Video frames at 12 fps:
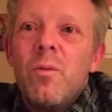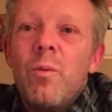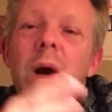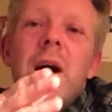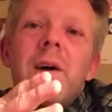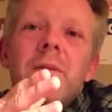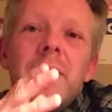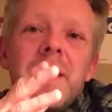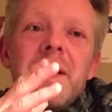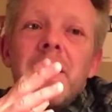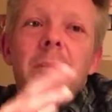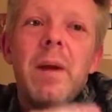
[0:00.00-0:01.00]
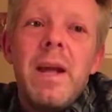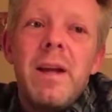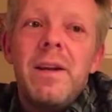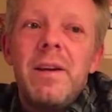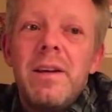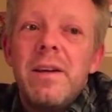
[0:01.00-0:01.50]
wow, this is a
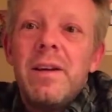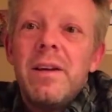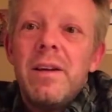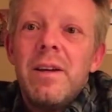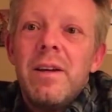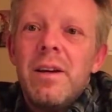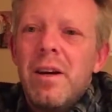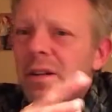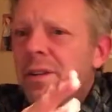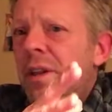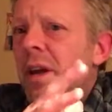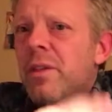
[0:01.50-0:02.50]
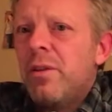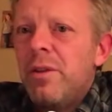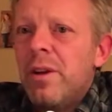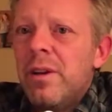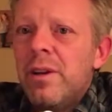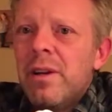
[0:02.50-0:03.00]
man untethered.